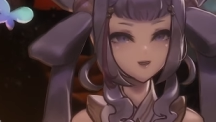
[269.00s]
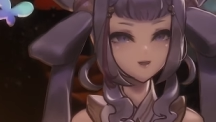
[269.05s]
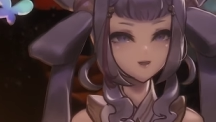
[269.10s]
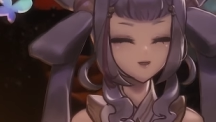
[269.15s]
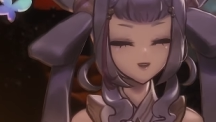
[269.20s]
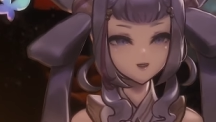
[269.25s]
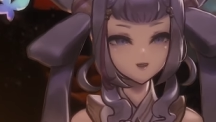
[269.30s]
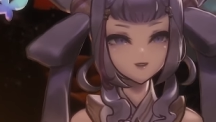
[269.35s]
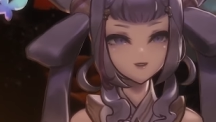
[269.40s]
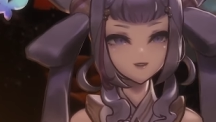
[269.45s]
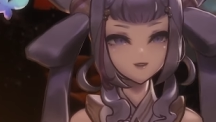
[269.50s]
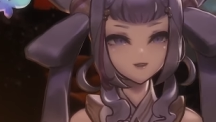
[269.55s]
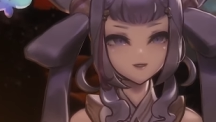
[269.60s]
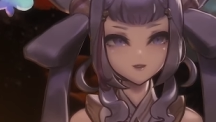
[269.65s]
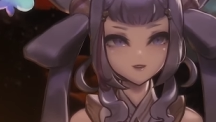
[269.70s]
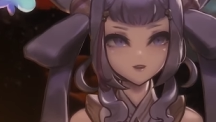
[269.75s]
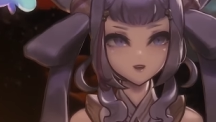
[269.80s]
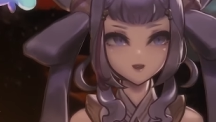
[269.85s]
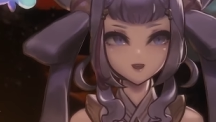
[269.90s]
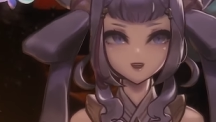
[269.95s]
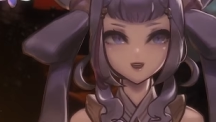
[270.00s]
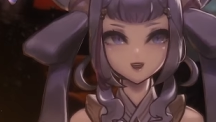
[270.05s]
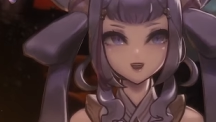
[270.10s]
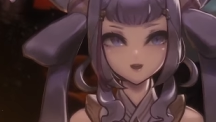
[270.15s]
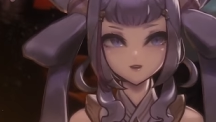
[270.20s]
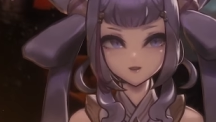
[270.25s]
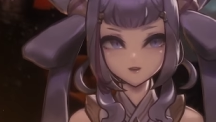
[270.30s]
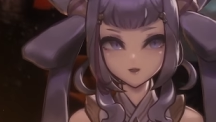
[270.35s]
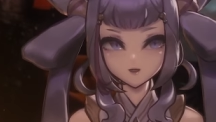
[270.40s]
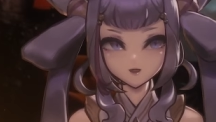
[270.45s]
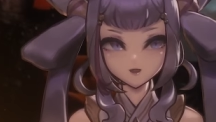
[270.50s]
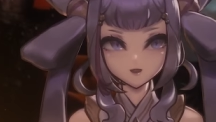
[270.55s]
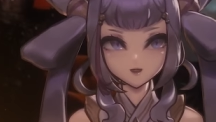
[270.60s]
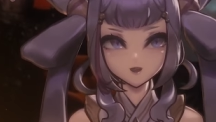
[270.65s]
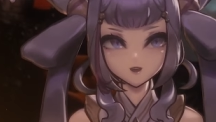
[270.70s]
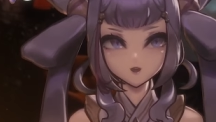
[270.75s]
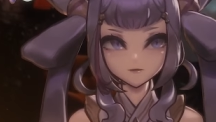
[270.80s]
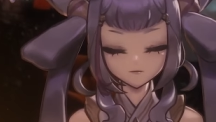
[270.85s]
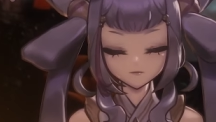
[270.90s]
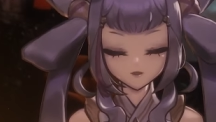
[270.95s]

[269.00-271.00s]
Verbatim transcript: ice cream that I had one time.